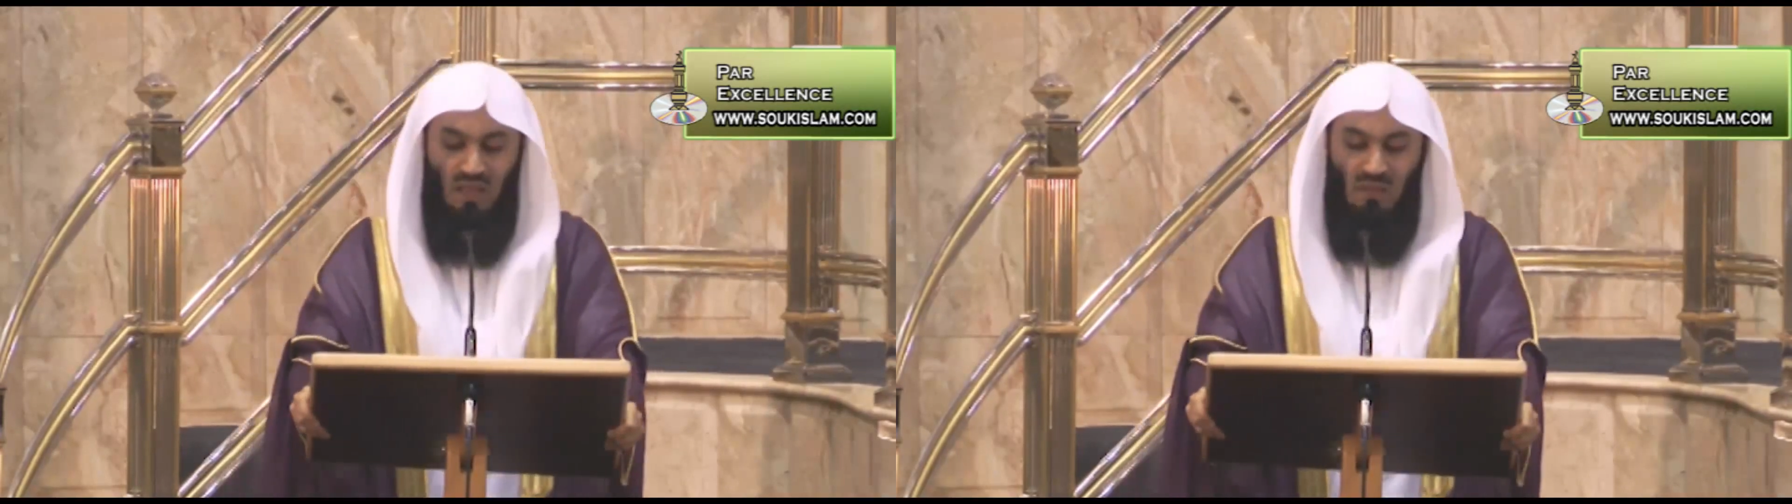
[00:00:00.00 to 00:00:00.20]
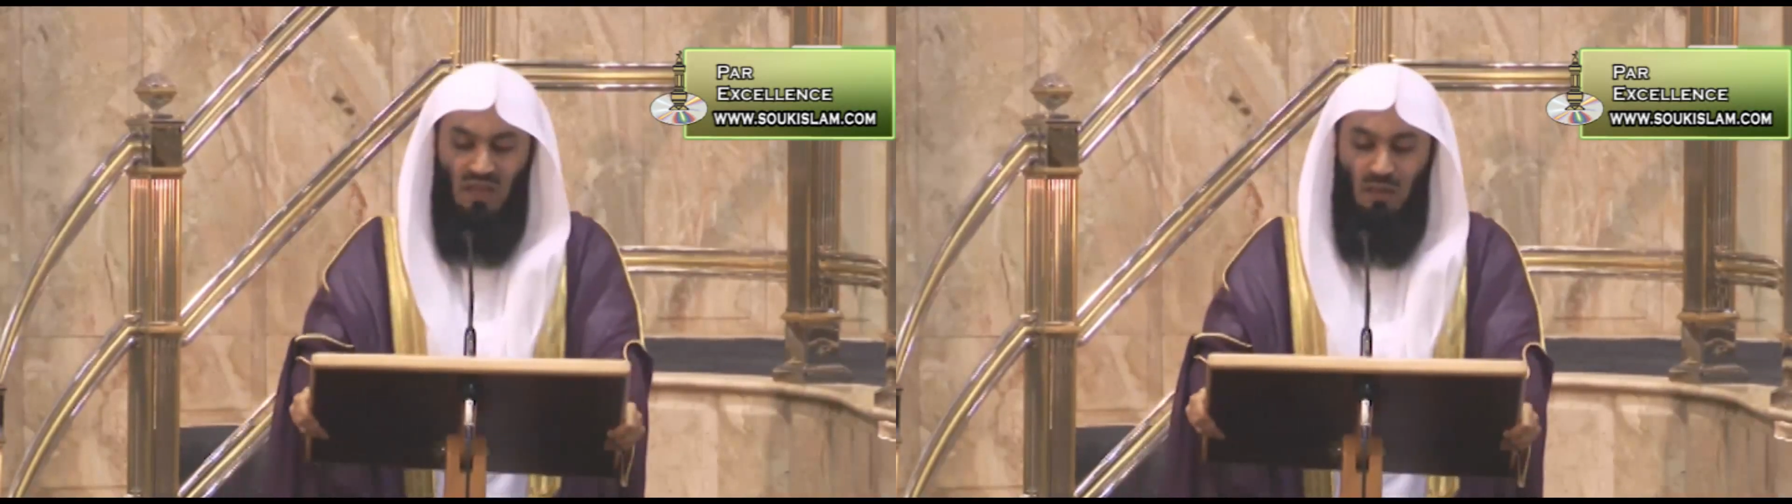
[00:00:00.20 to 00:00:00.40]

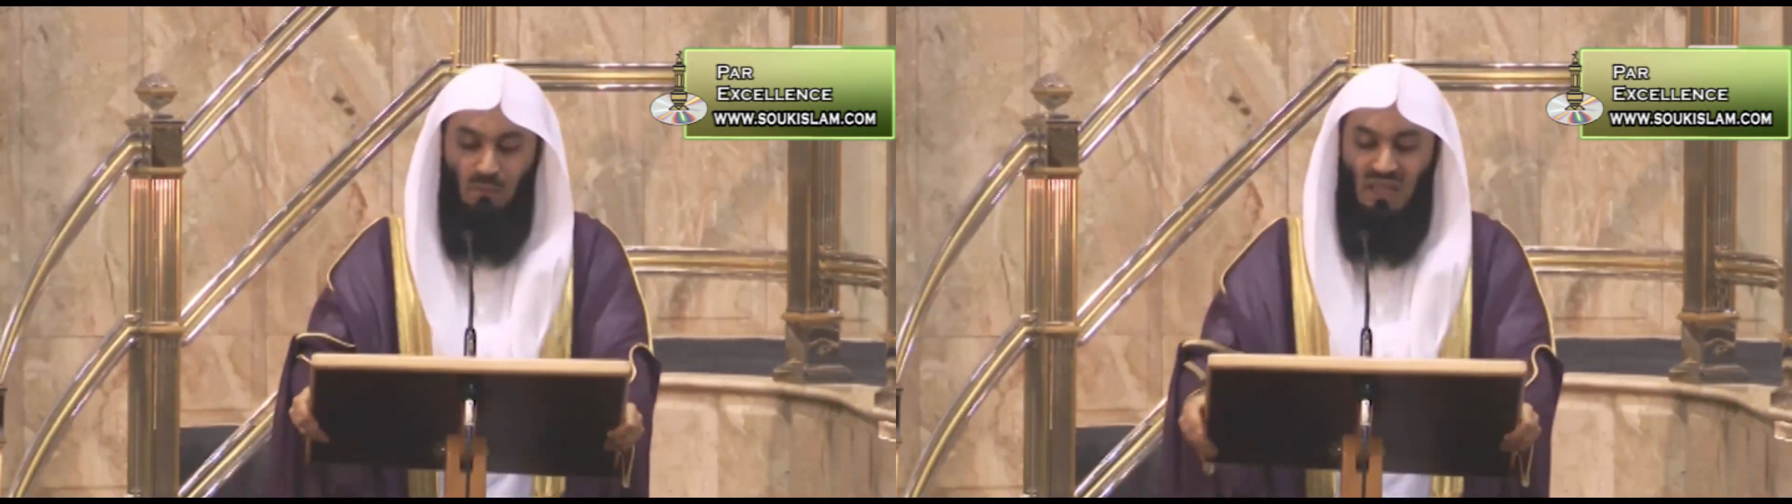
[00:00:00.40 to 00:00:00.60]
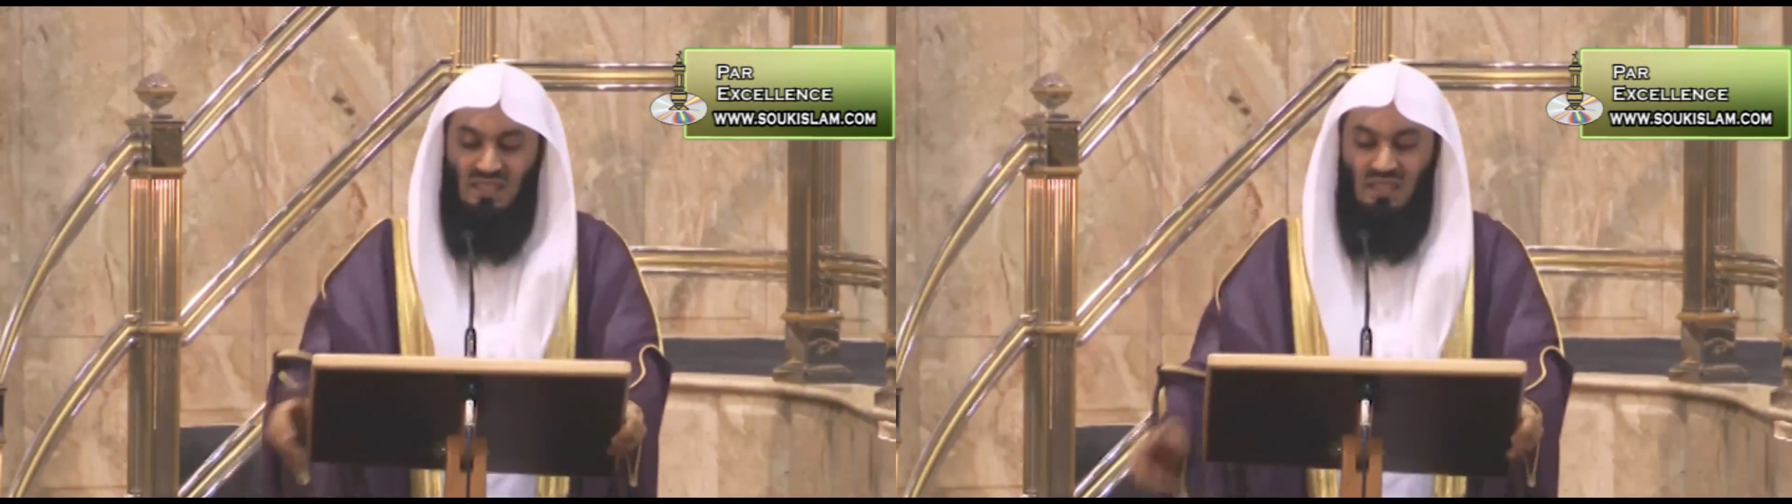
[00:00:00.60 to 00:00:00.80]
May Allah
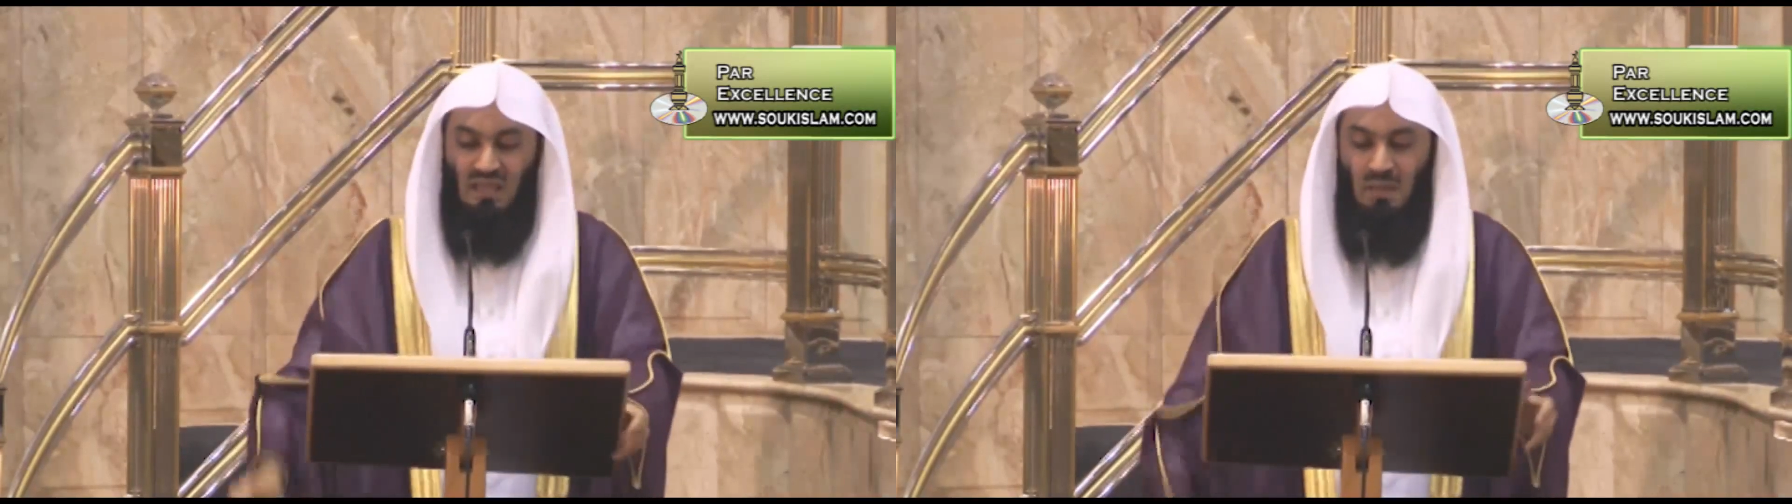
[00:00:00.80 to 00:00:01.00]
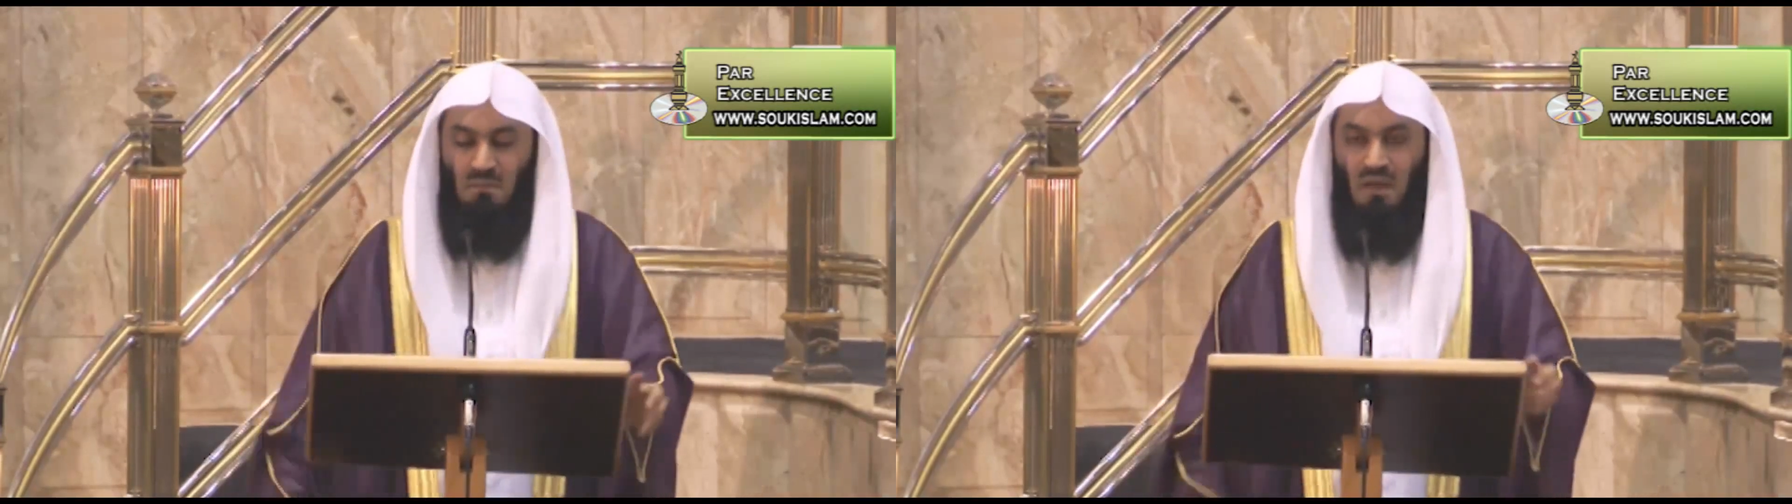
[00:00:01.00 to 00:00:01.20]
bless
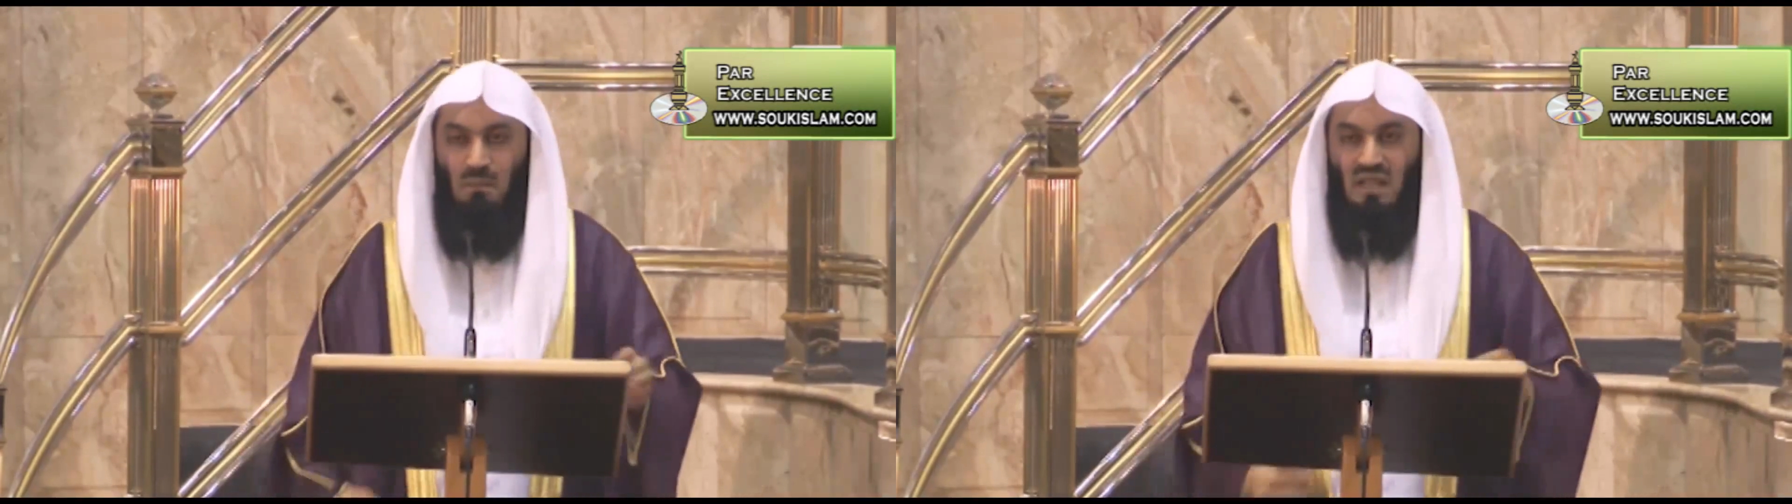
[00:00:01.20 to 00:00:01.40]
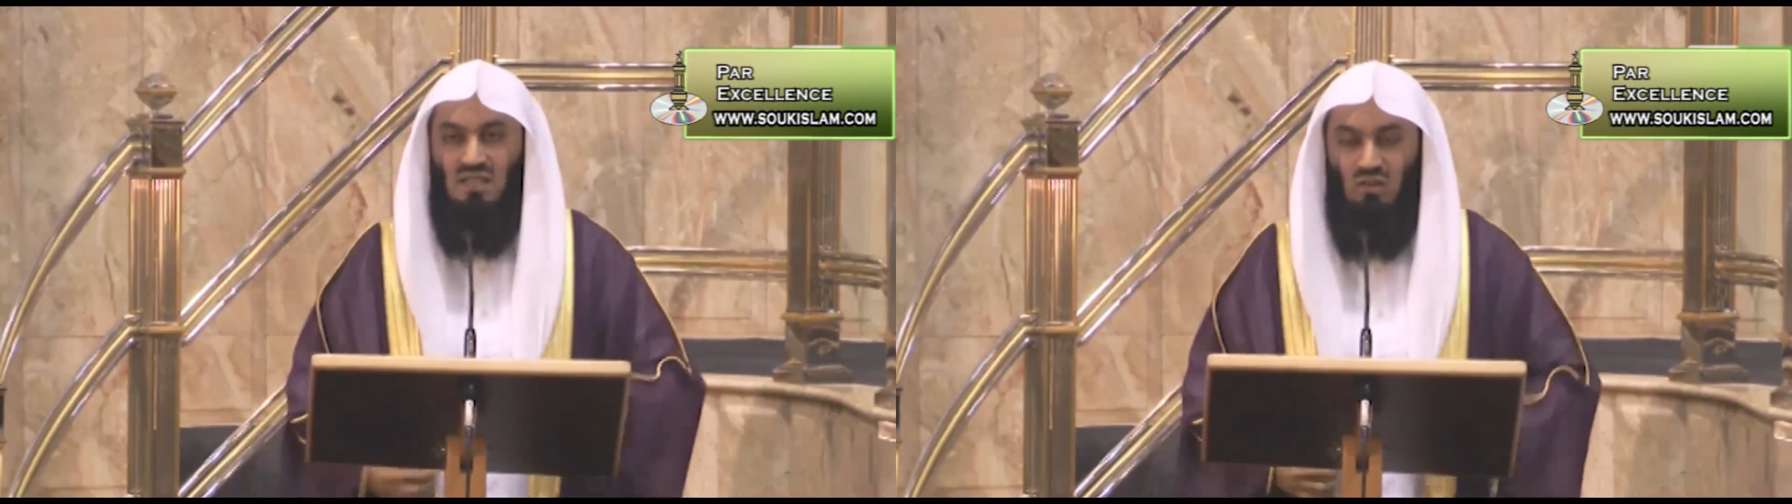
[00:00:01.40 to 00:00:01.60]
them
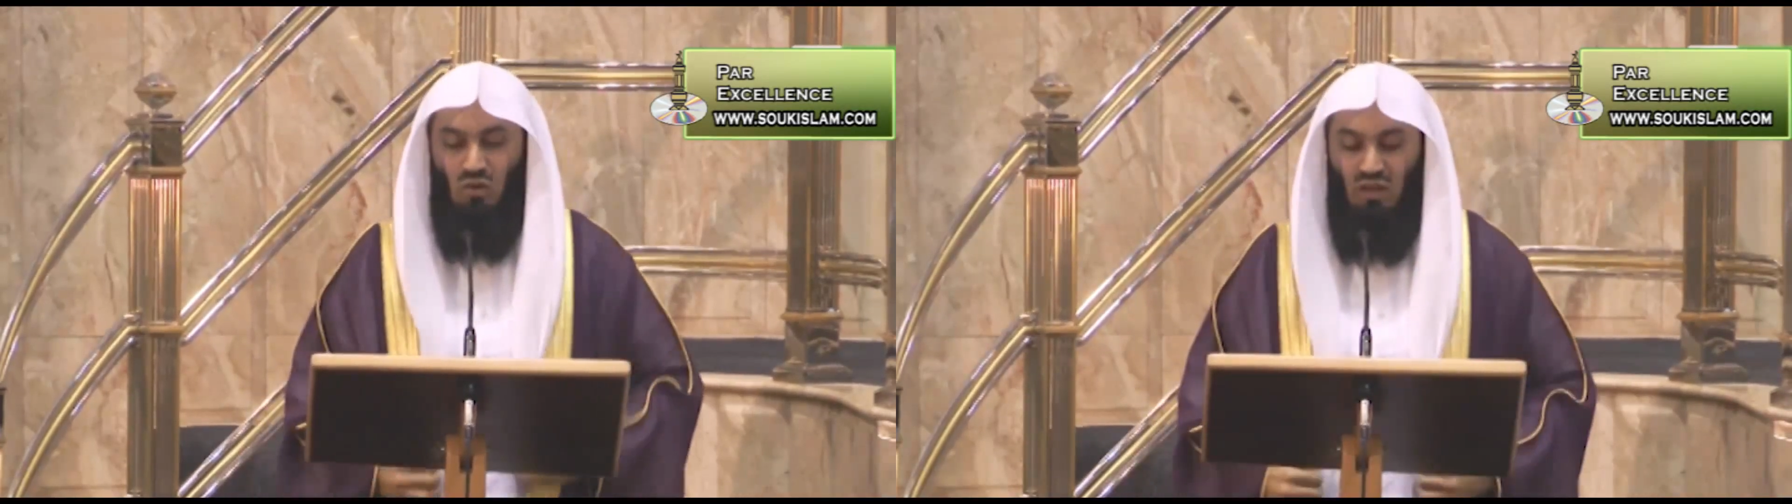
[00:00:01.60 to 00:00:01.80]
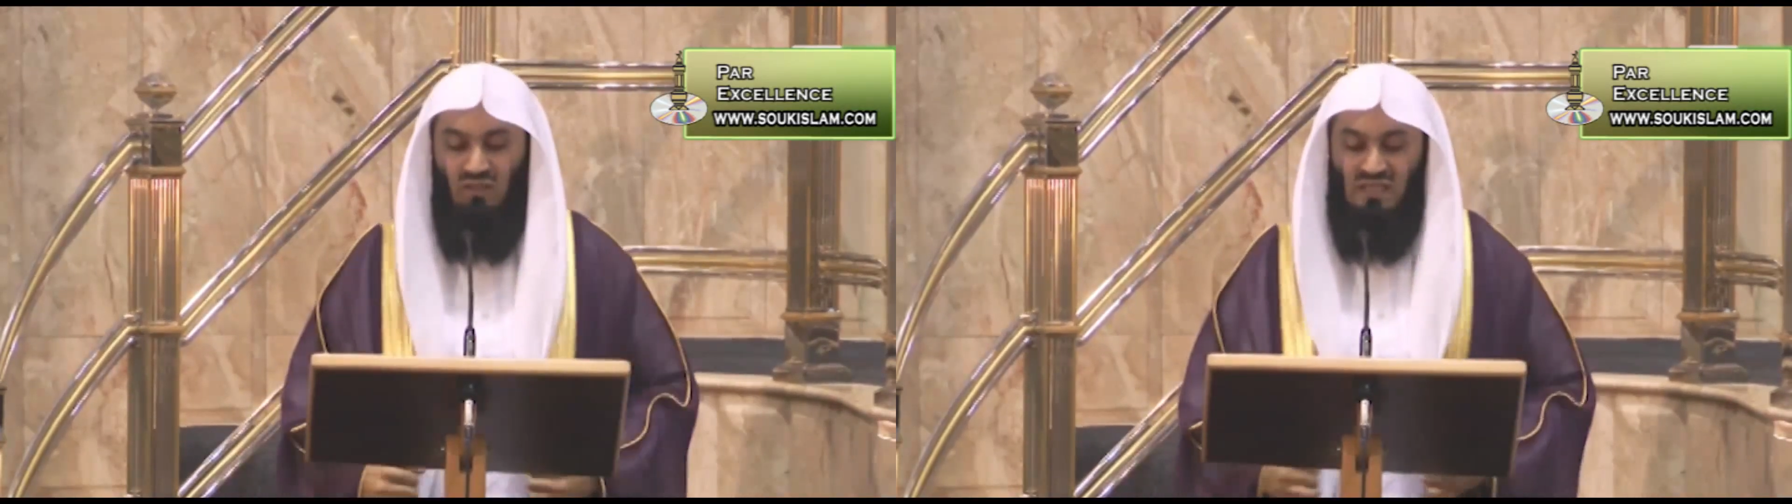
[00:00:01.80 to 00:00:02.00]
and bless
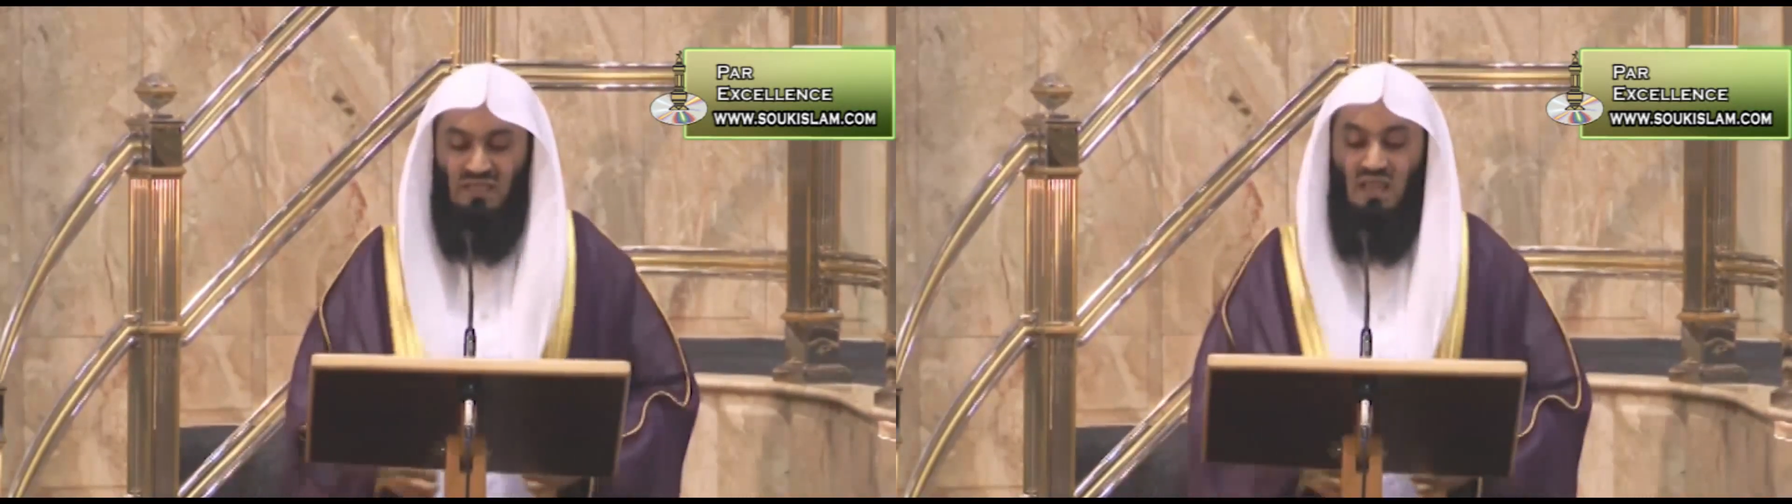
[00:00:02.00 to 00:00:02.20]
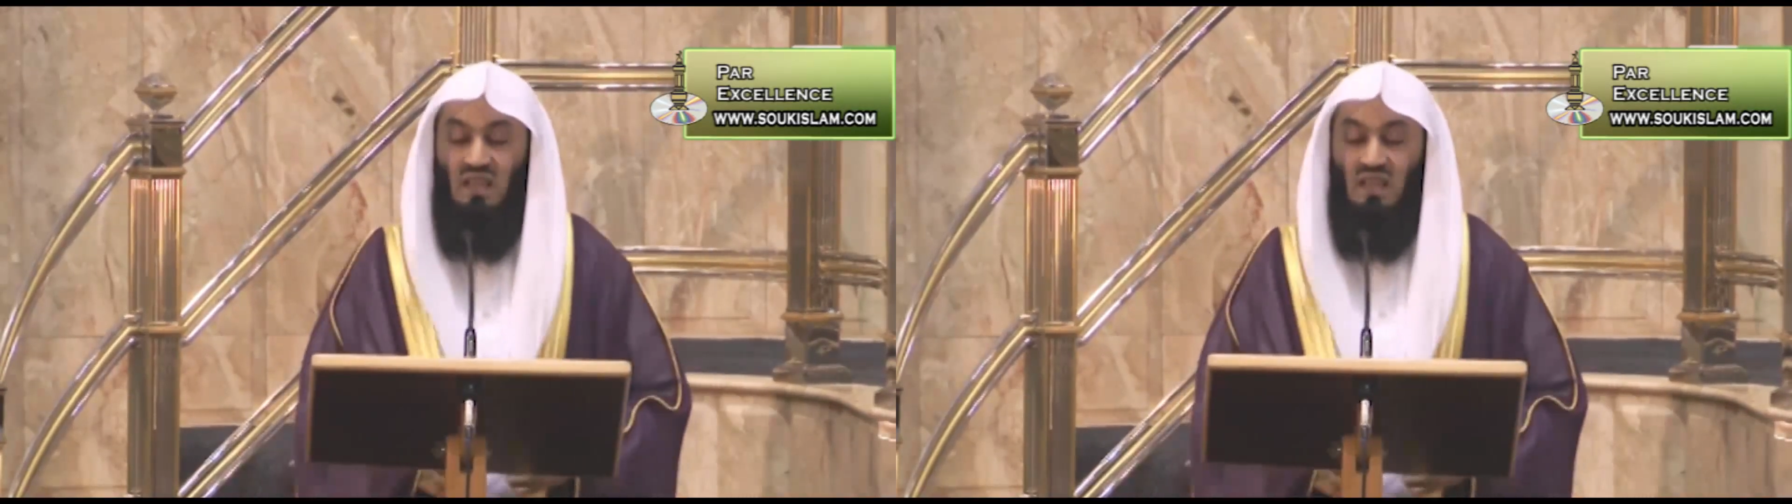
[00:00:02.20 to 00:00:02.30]
all of us.